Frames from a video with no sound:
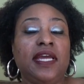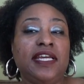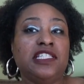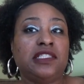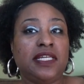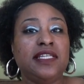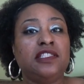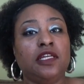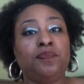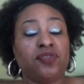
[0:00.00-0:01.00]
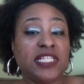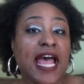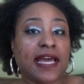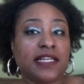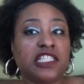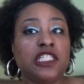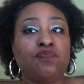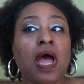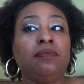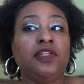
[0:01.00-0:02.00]
He's the protagonist. He's
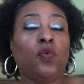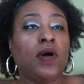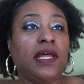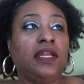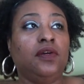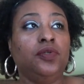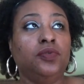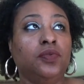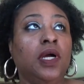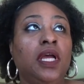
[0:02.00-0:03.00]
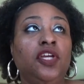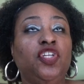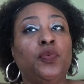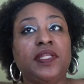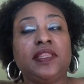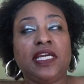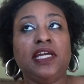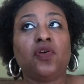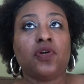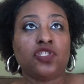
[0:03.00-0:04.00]
probably the one who you would
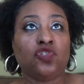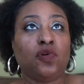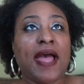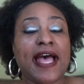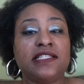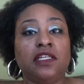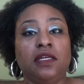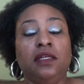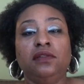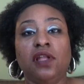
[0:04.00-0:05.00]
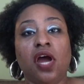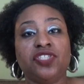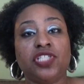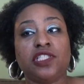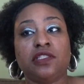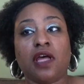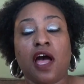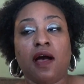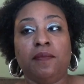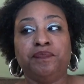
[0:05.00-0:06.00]
think or assume has the largest
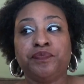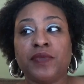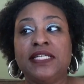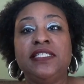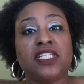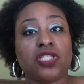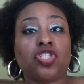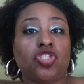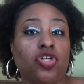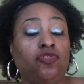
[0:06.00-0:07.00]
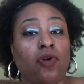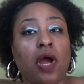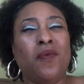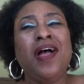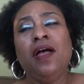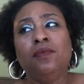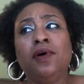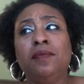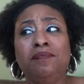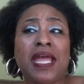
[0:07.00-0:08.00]
distance to grow.
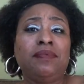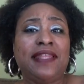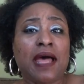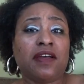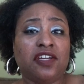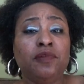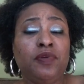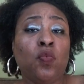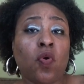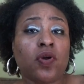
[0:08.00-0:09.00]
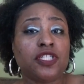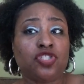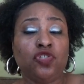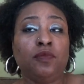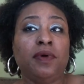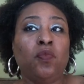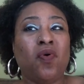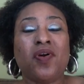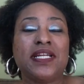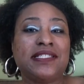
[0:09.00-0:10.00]
Well, maybe that could be Warren too, but
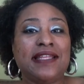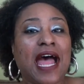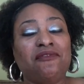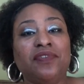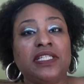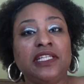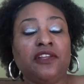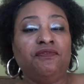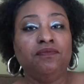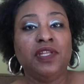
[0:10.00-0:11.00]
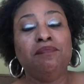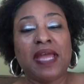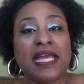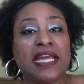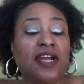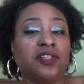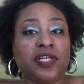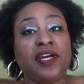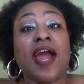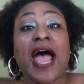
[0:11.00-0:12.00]
Warren is not really the main
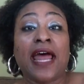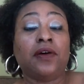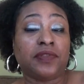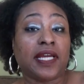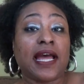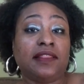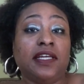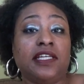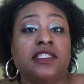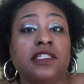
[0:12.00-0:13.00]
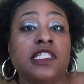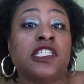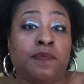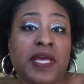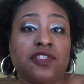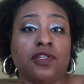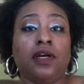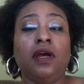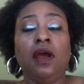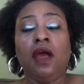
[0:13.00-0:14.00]
character here, I don't think. I think it's Spencer.